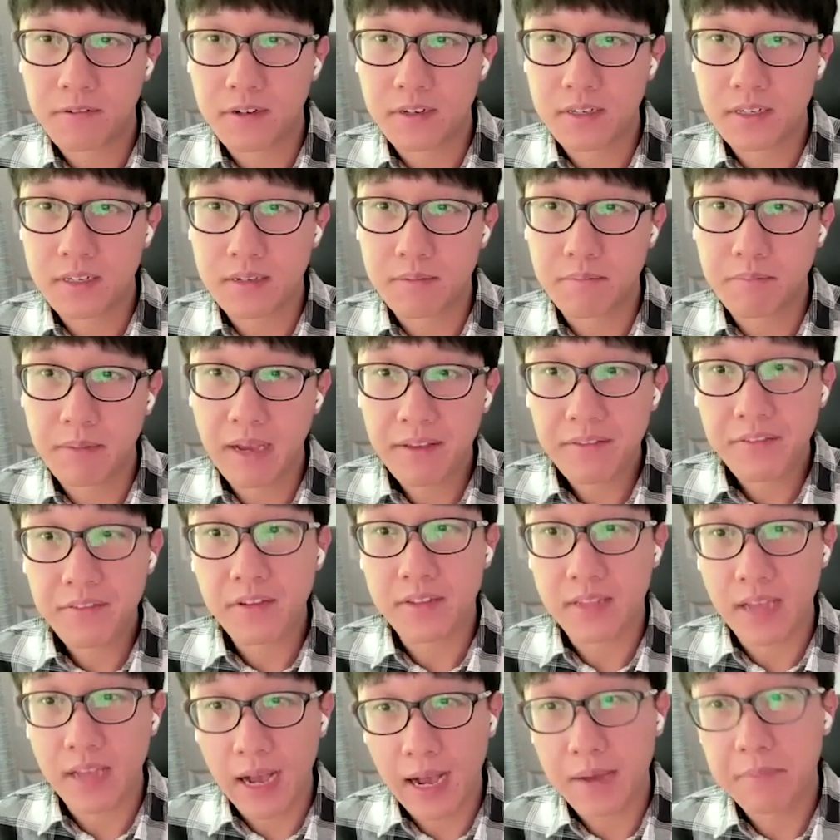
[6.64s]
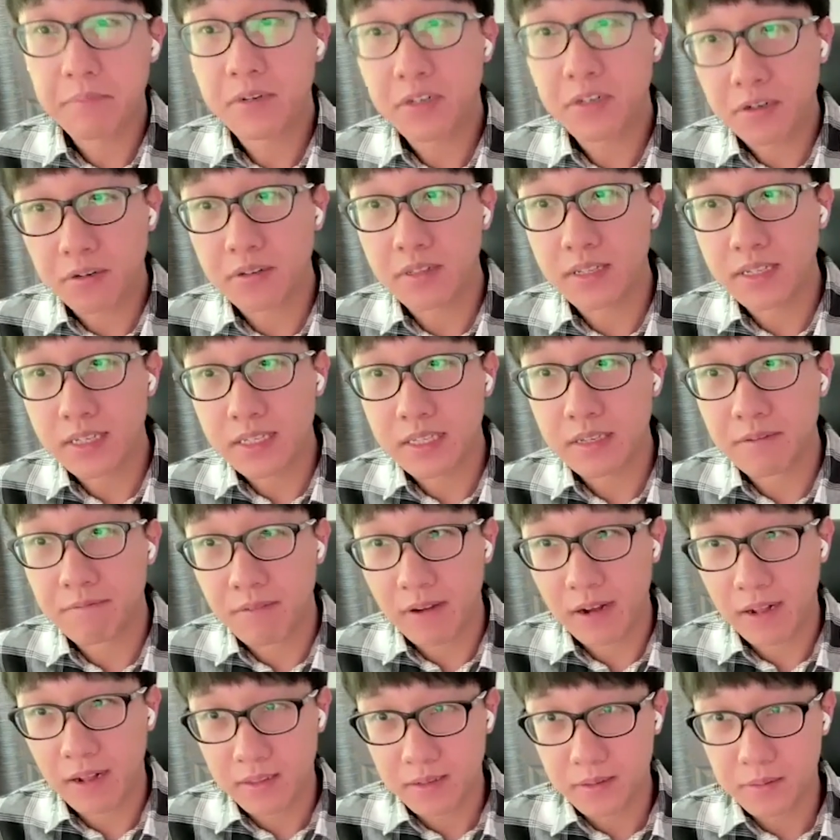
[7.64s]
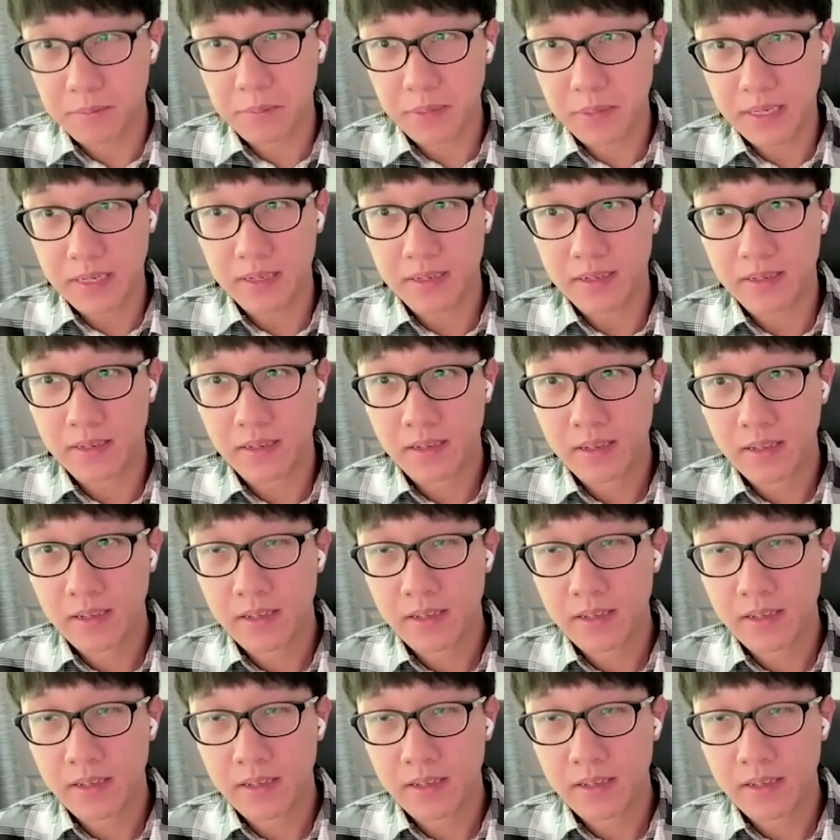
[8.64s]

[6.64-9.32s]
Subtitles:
for the method I'm currently developing,